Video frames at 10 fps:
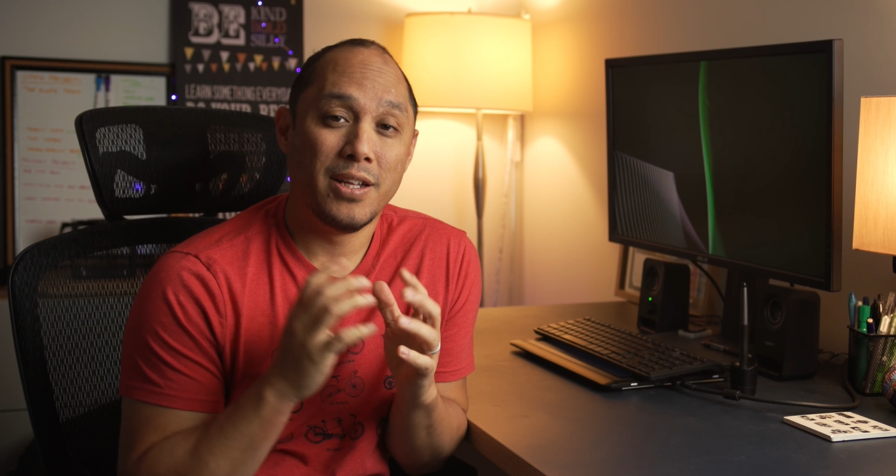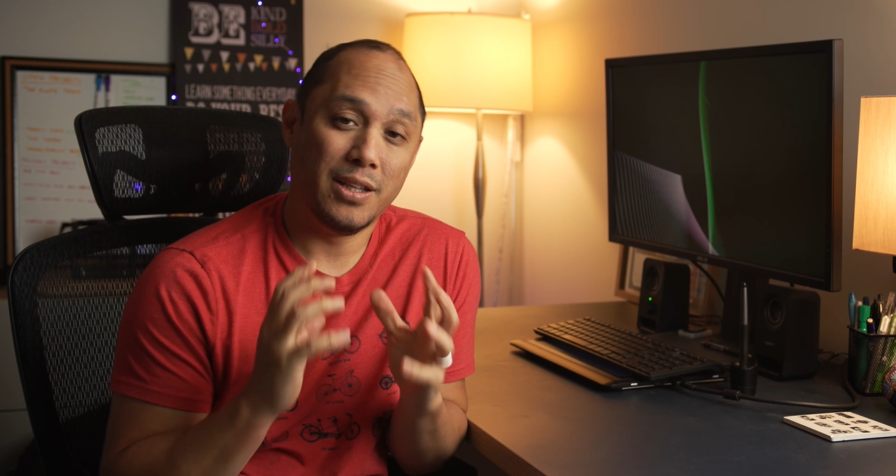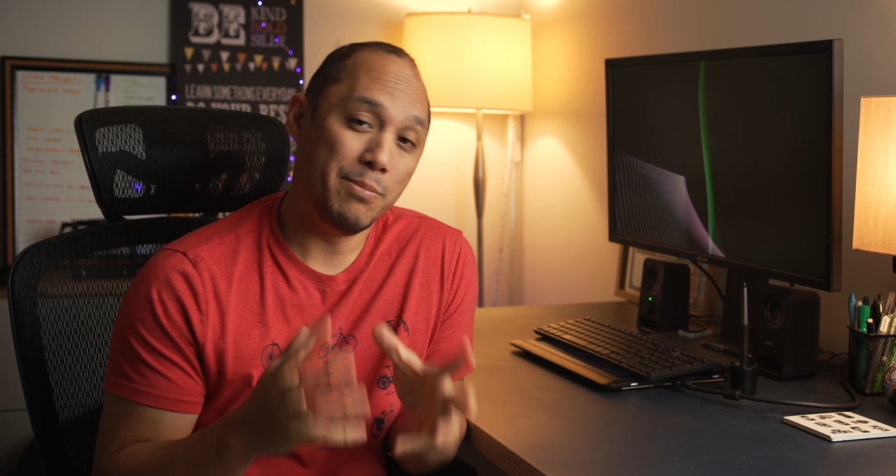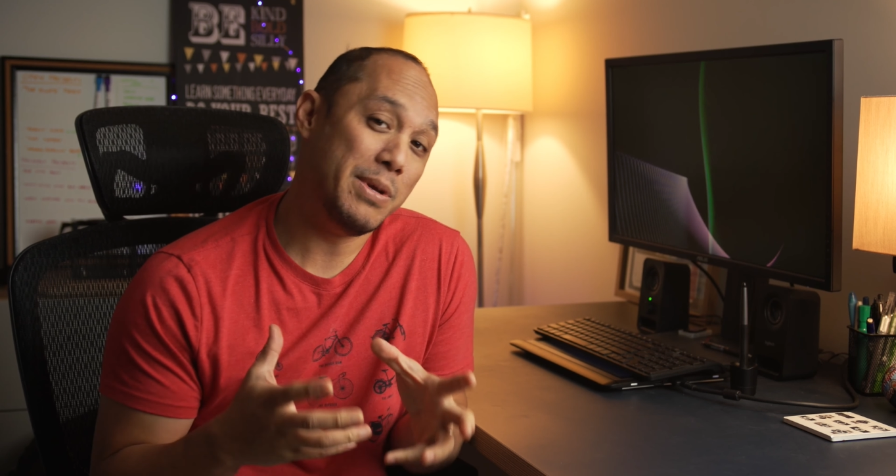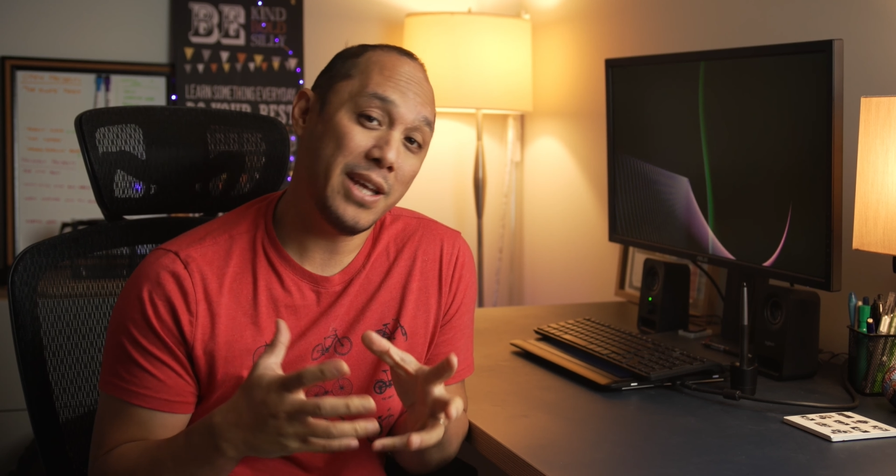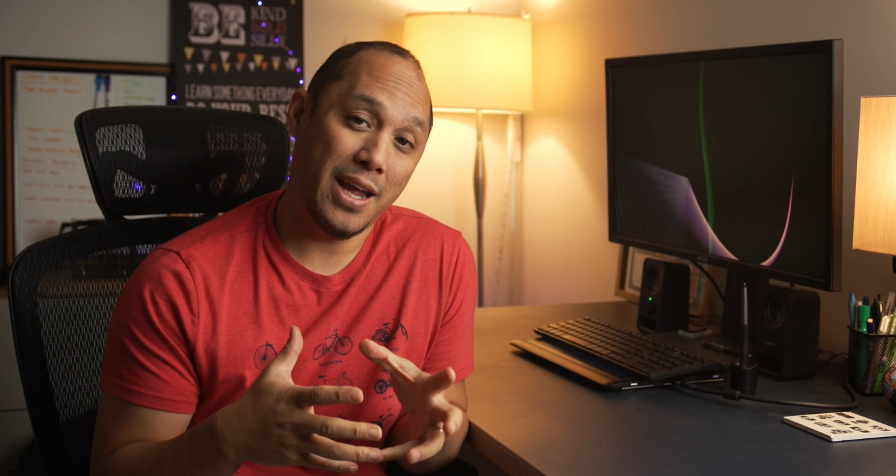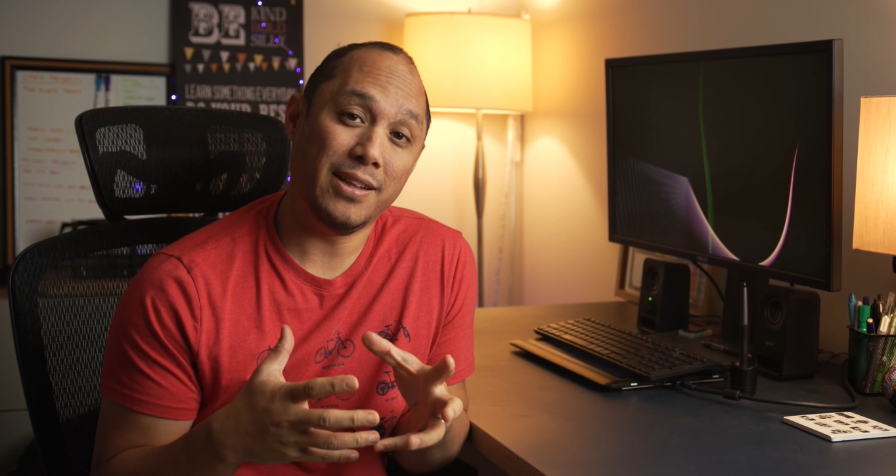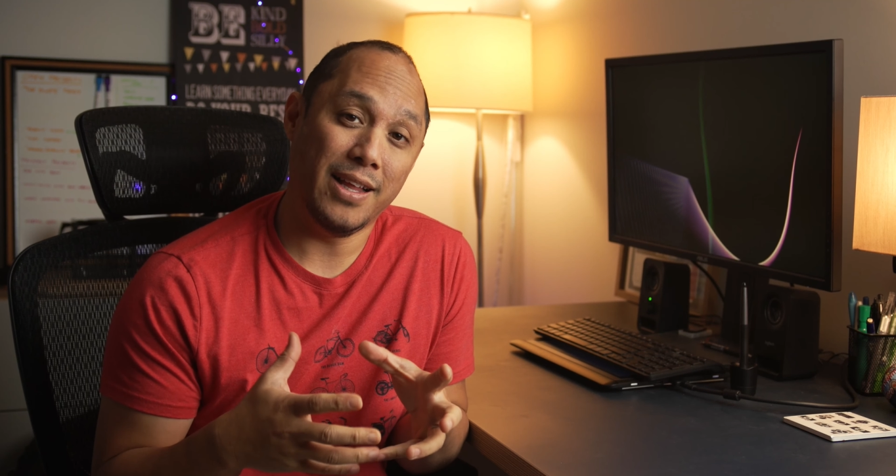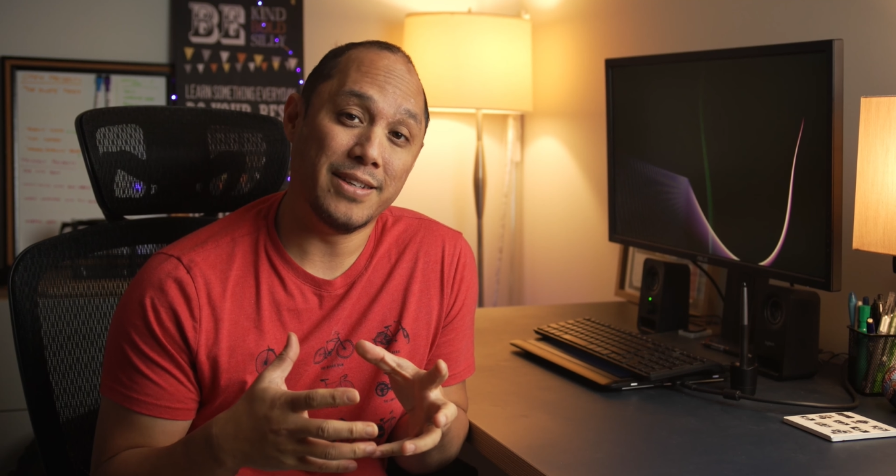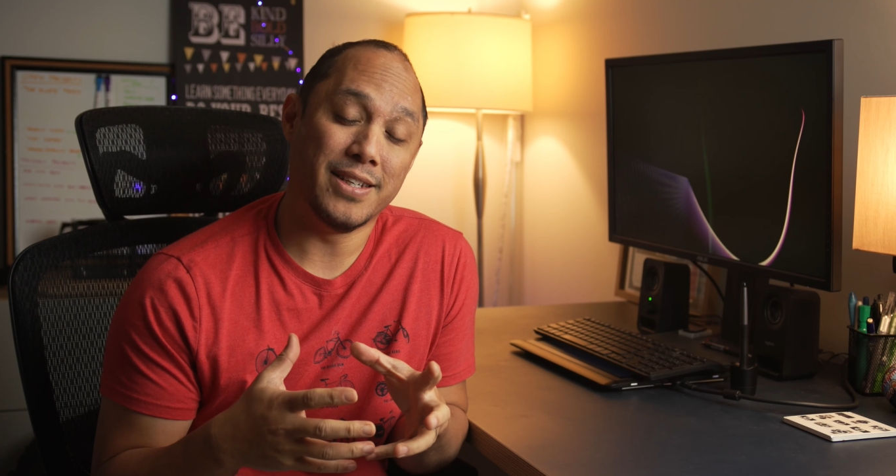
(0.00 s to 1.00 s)
the Meike
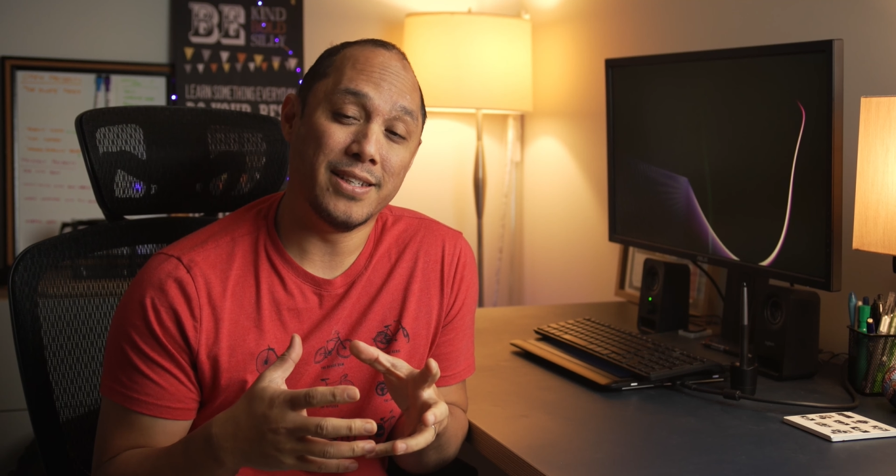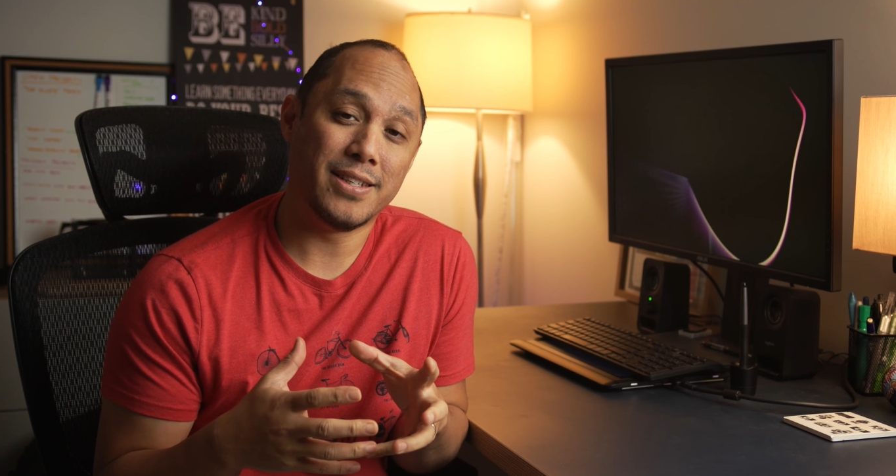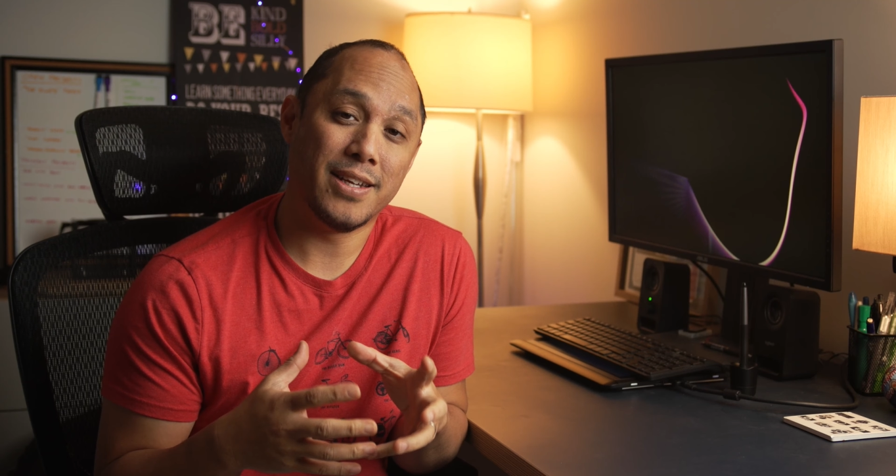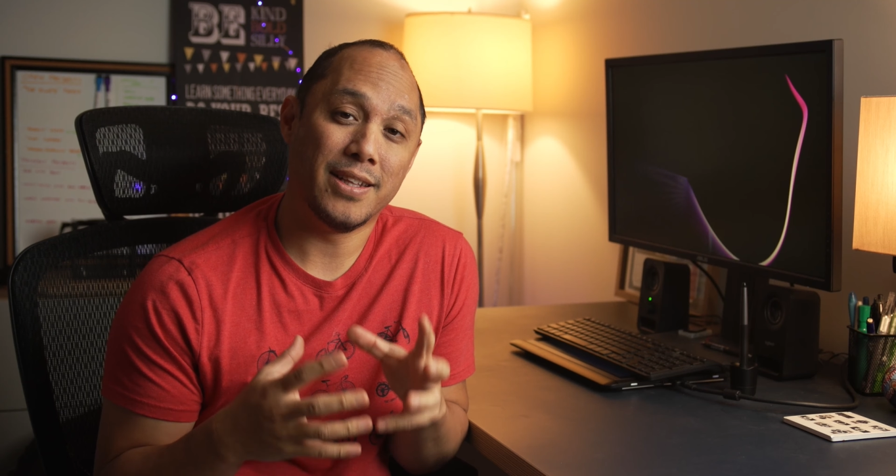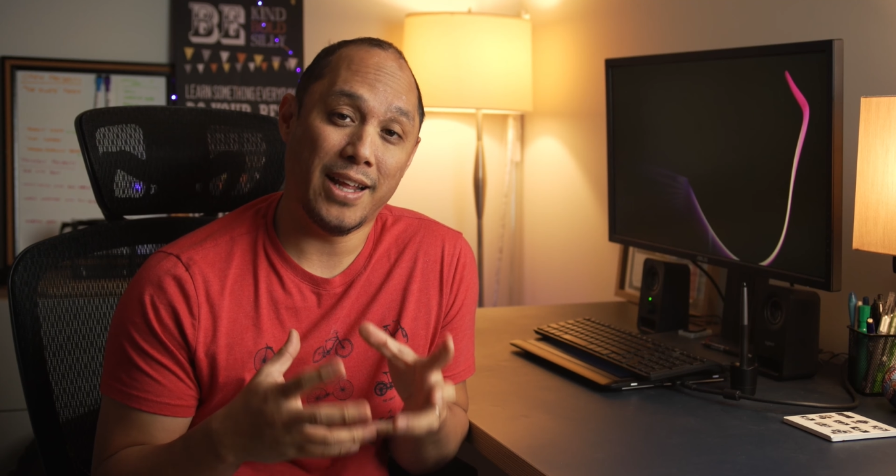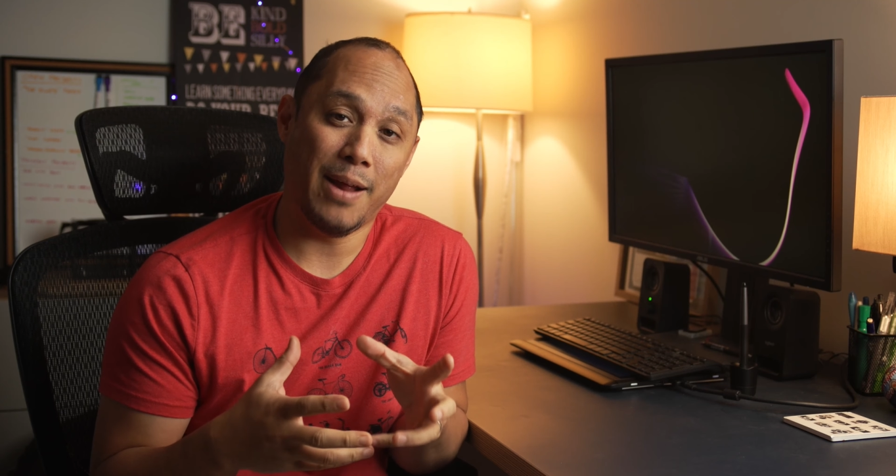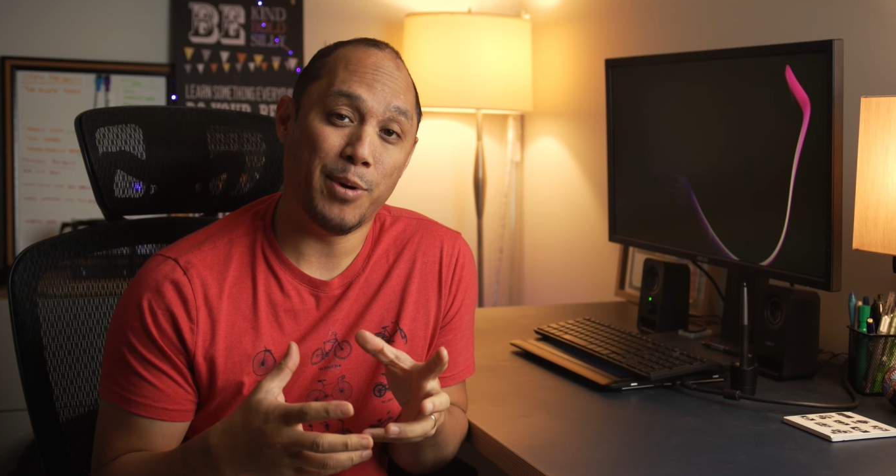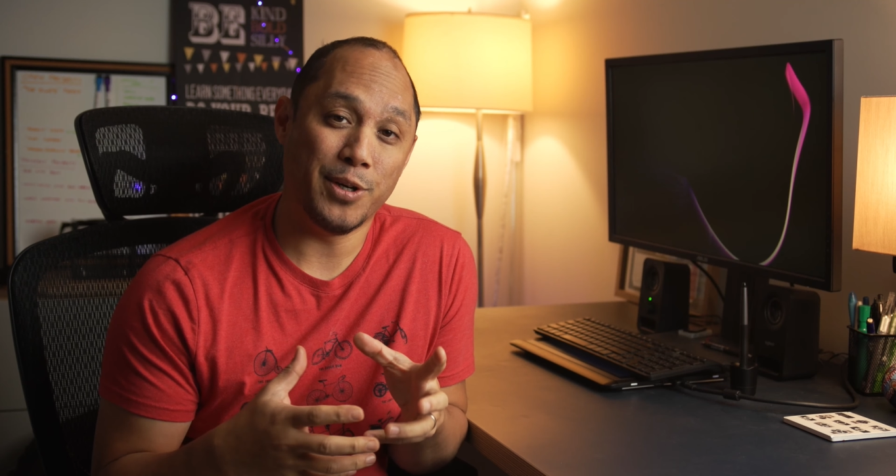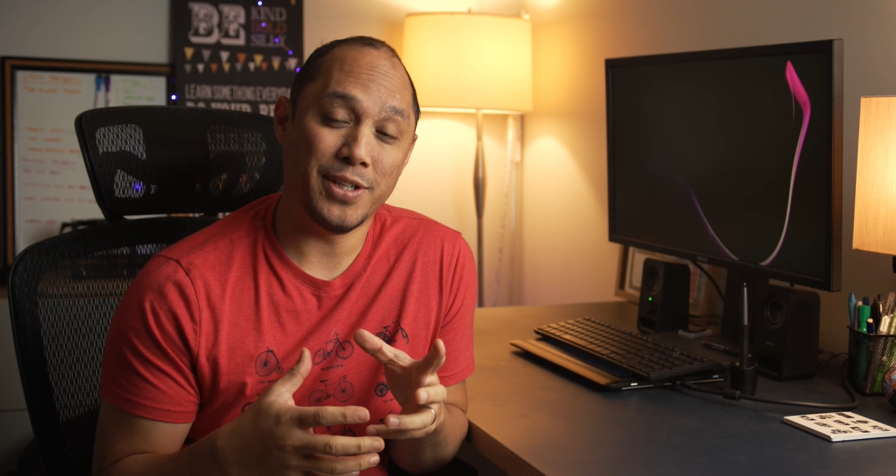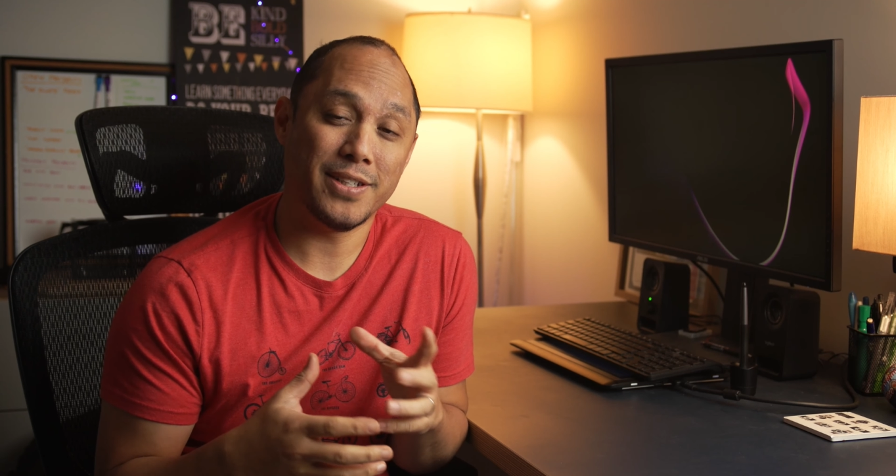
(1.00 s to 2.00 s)
lenses that I
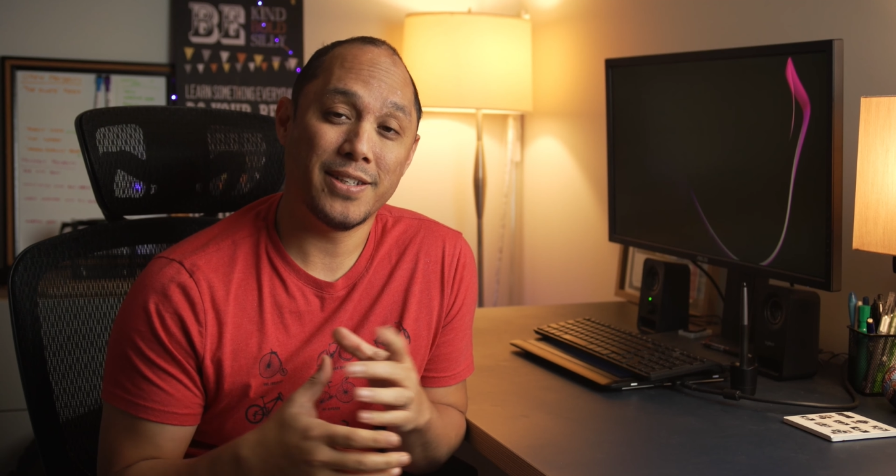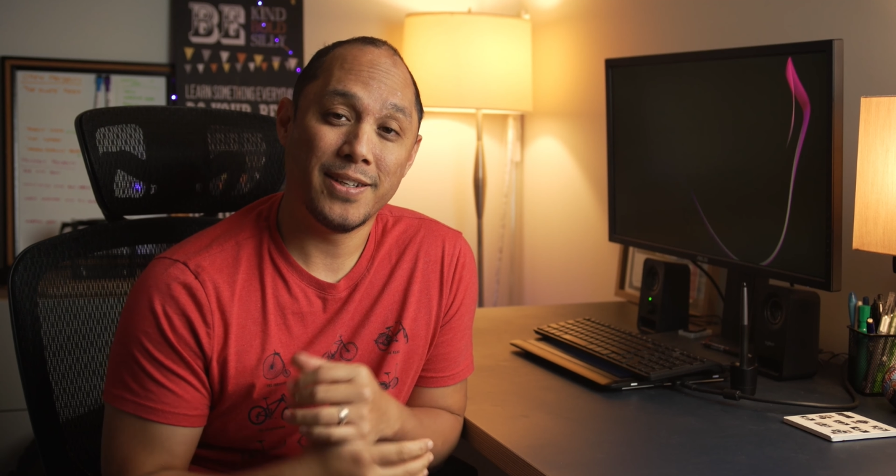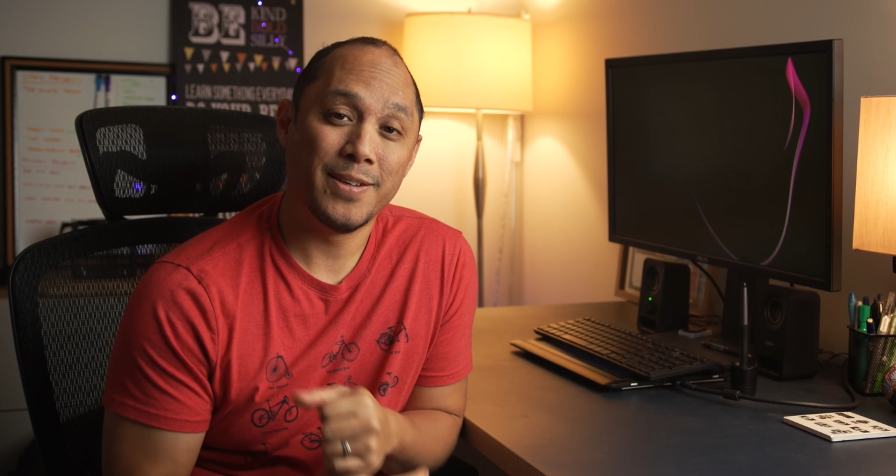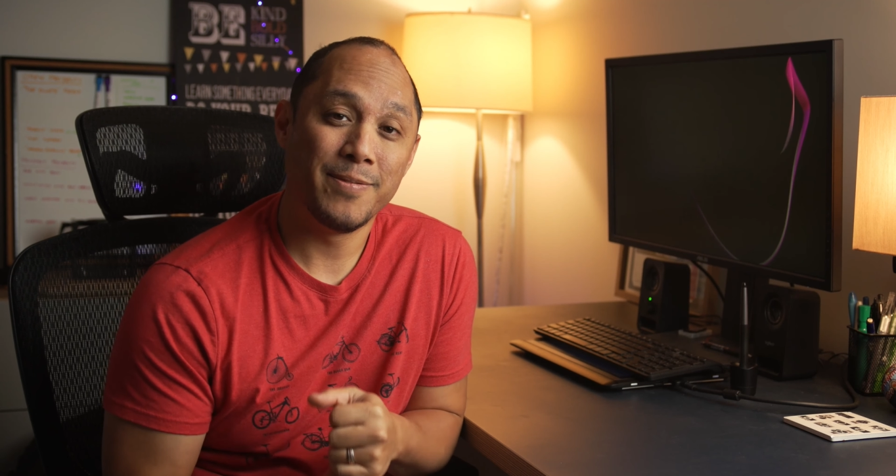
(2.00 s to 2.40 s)
purchased.